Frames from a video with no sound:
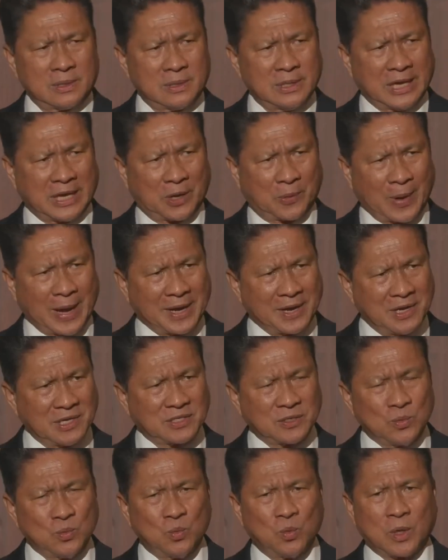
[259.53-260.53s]
They grant
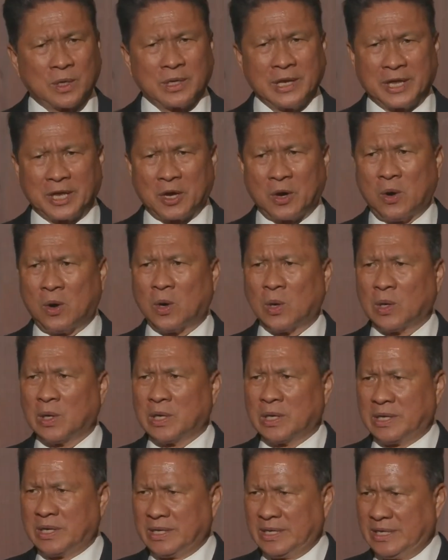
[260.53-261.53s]
us what they call
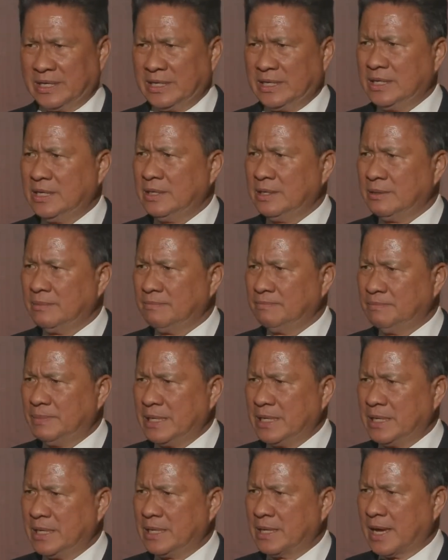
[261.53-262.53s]

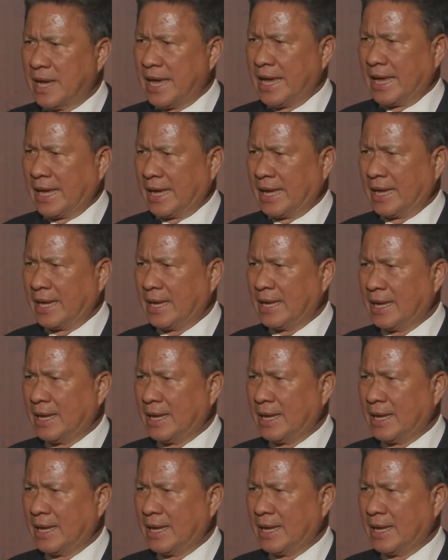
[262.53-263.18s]
EBA,